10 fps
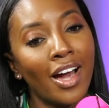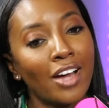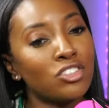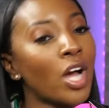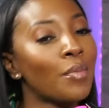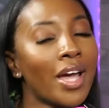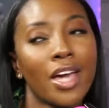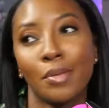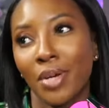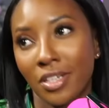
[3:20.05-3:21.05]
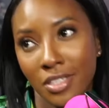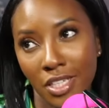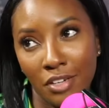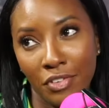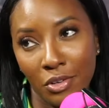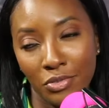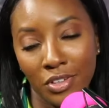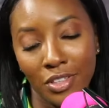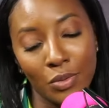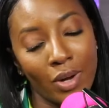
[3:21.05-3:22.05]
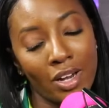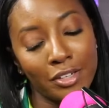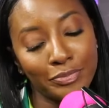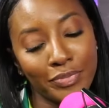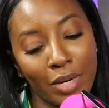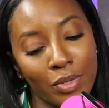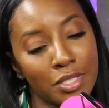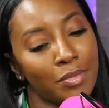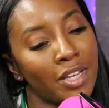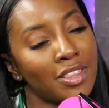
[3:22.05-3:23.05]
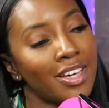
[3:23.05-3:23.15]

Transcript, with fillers: I tried my hand at being a CFO for a little while. That wasn't my thing.